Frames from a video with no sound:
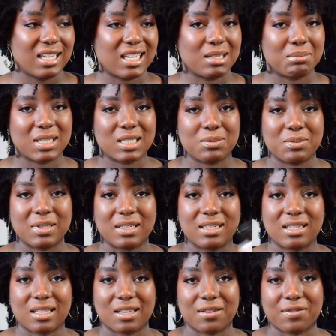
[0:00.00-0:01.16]
in between
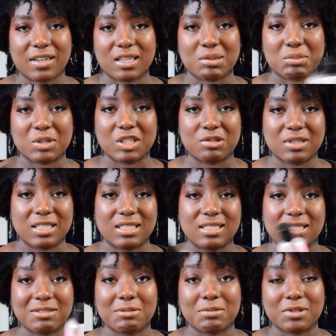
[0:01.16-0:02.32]
clarifying and moisturizing
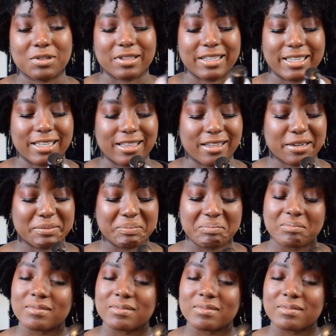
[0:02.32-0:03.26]
out one or the other.